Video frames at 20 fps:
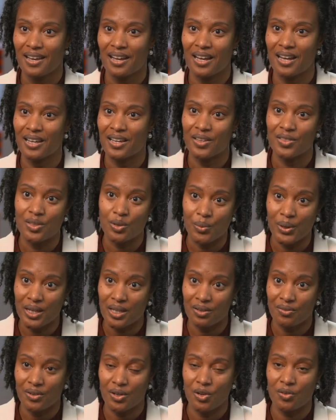uh, in the
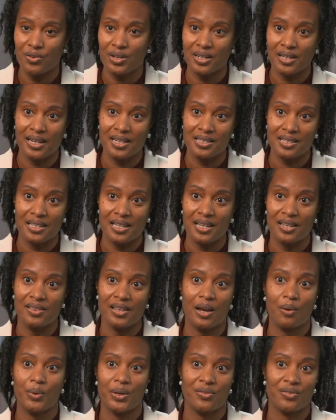wake of COVID COVID-19
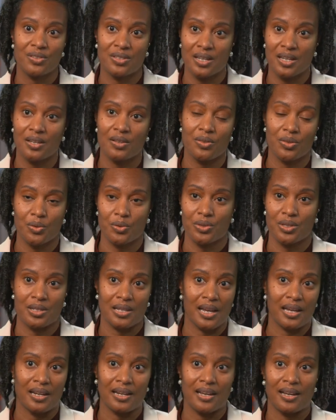that we've seen through the
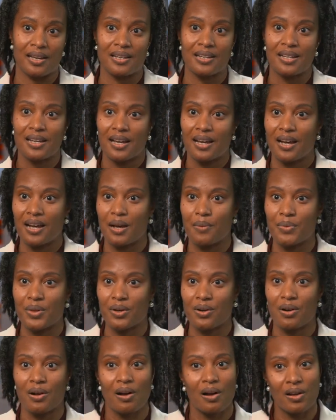data. Um,
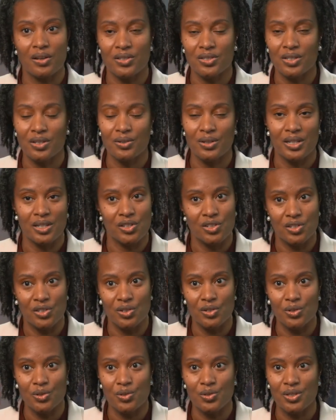there are also
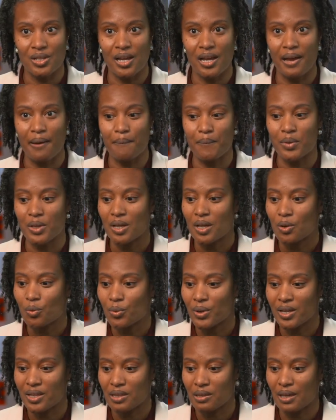issues um,
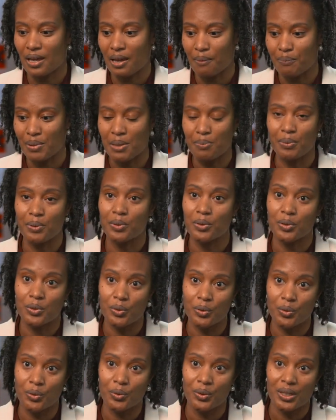with uh, people
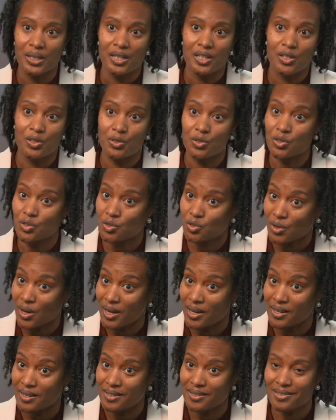who use
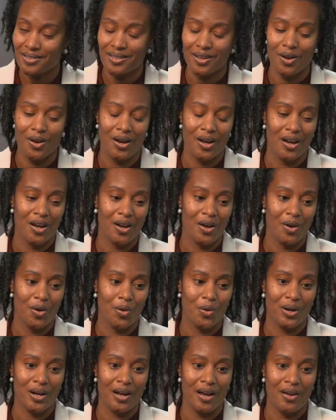drugs uh,
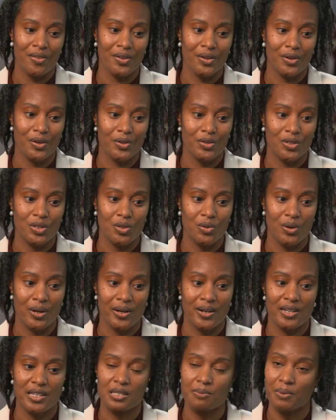or others who are
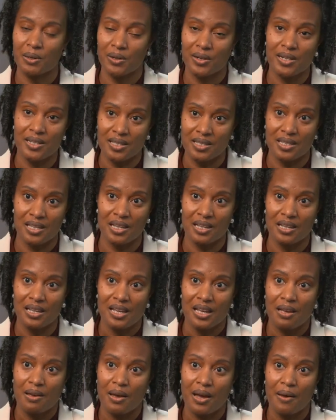experiencing
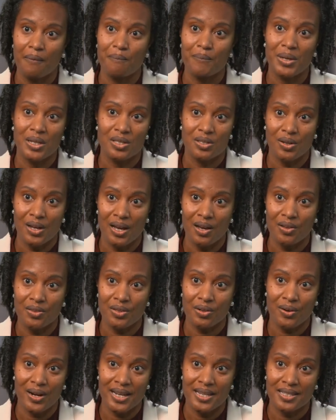uh, mental health
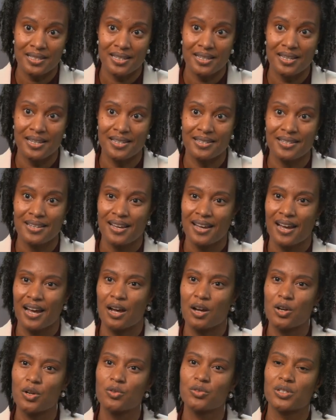crises
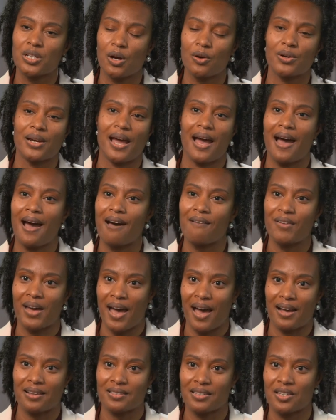uh, who don't have
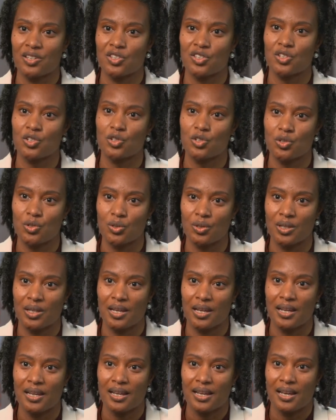access to truly